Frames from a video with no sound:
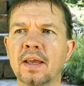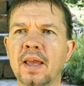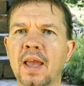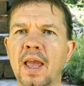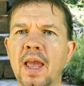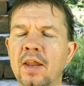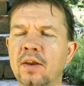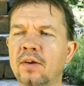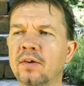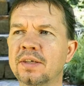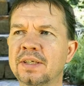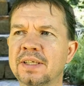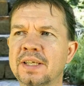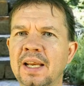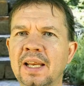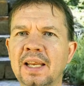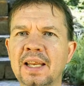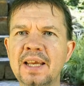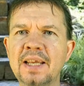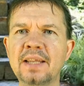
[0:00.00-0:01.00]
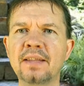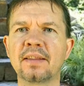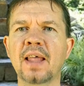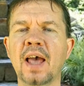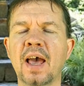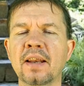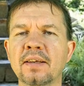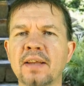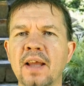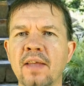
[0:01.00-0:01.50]
and delete
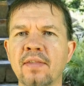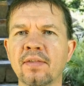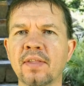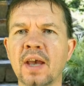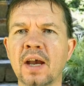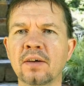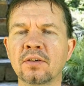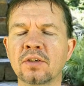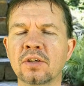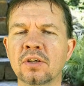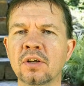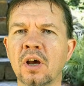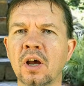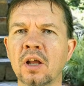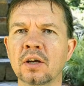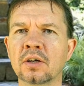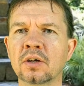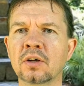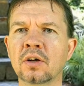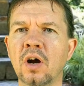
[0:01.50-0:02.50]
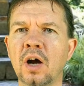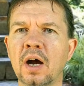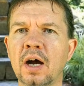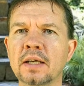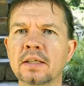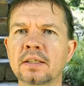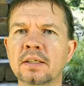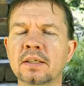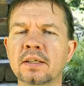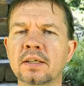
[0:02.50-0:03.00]
that $10,000
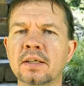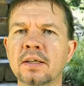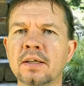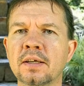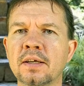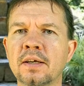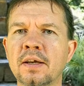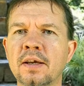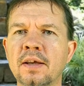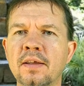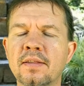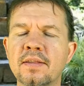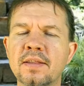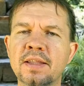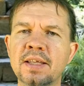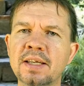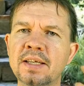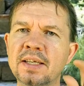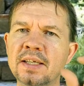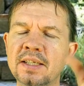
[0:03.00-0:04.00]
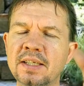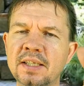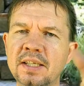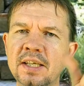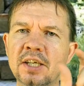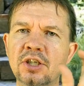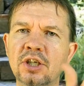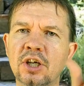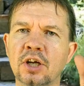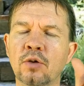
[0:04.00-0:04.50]
cost. The
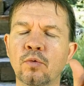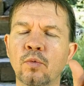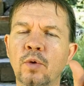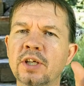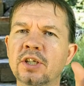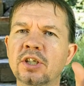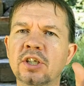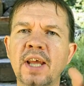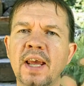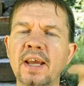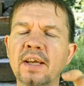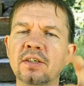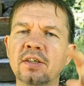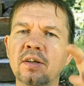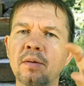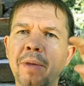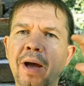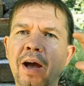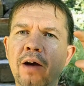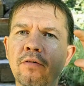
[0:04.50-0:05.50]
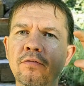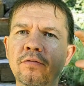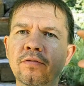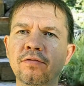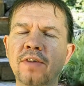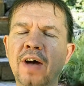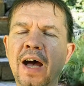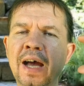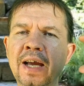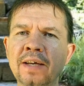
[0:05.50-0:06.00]
decision, which takes about
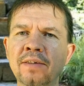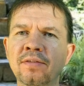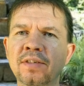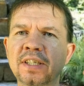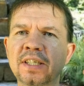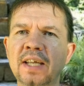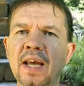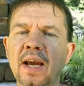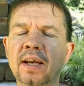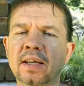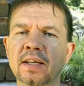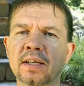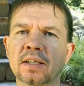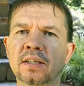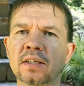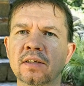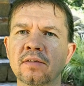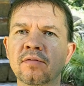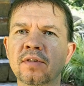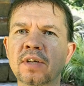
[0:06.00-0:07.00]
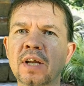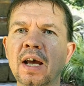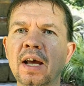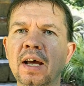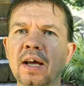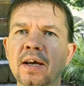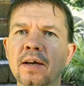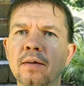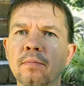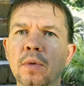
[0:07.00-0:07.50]
5 seconds of
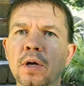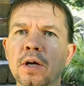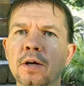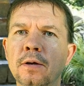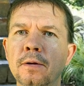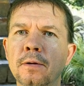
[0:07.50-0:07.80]
time,